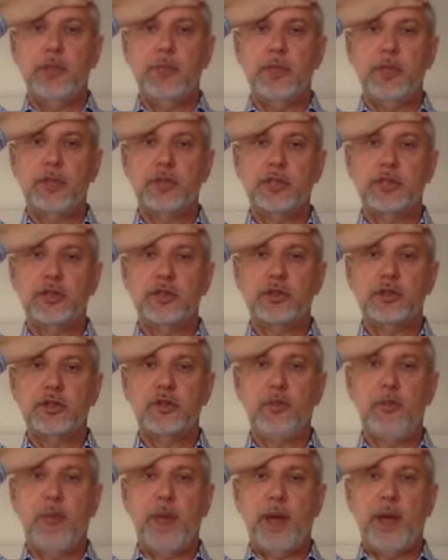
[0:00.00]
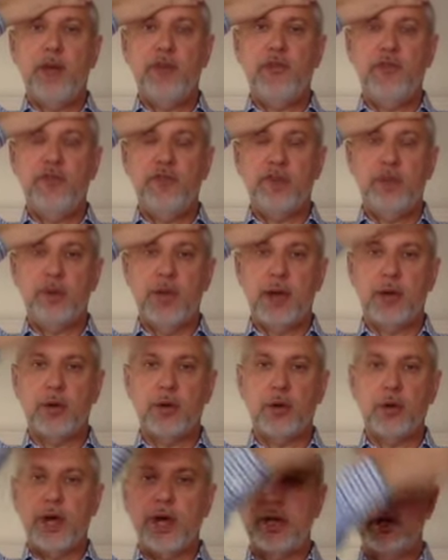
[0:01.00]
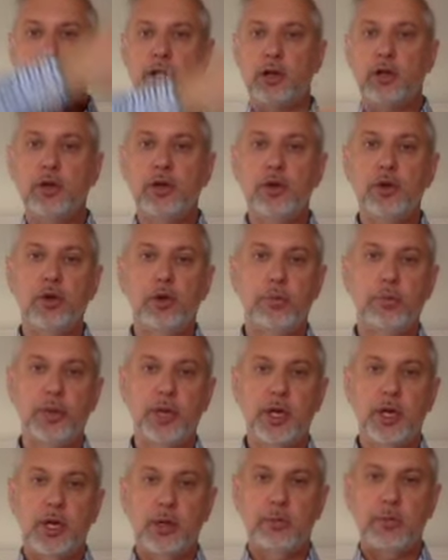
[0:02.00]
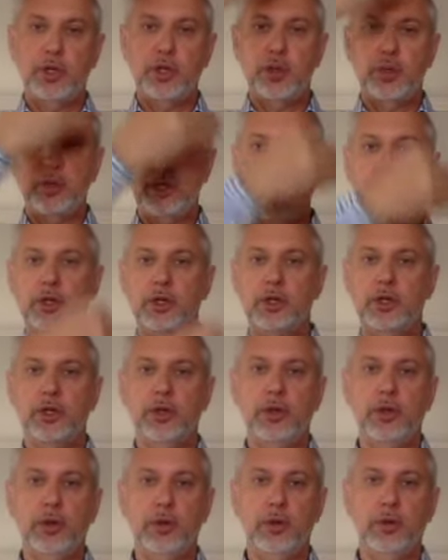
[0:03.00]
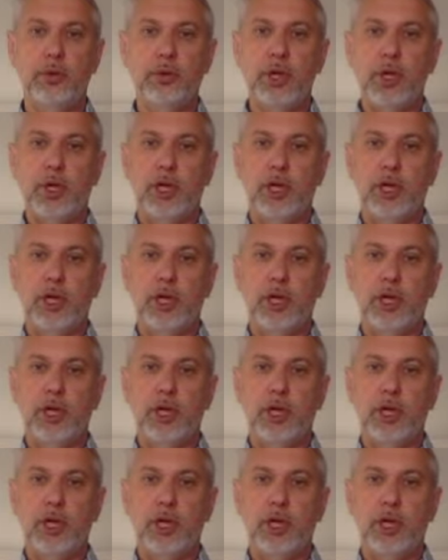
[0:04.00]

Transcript: is a sort of a biofeedback. We're creating a loop between the two